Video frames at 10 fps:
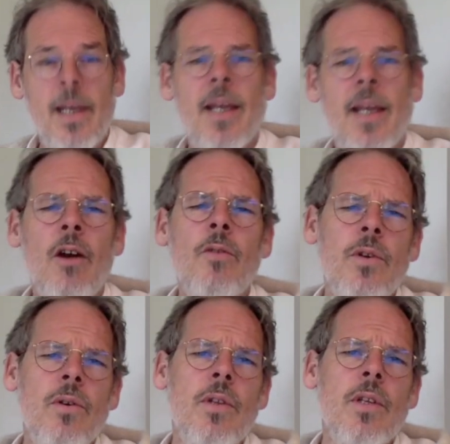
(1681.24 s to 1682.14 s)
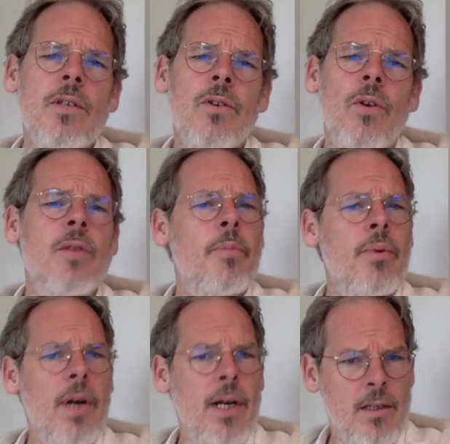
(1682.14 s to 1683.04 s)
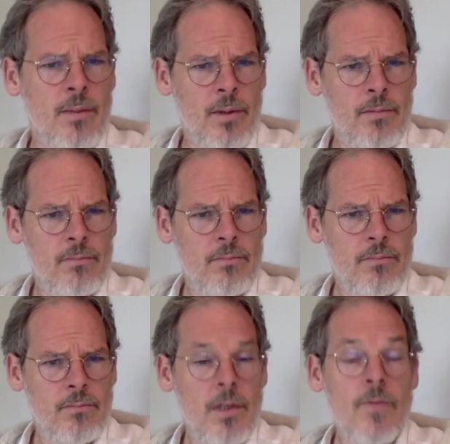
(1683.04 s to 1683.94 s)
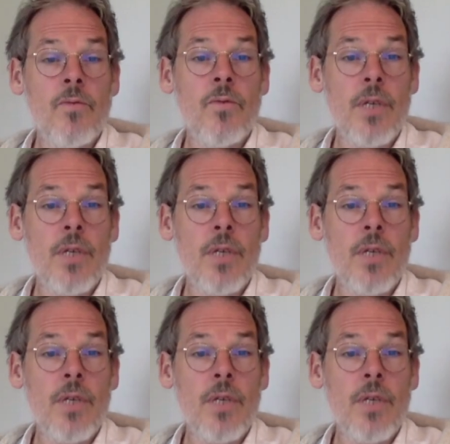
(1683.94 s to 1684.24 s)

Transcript: In our view, this growth is practicable, even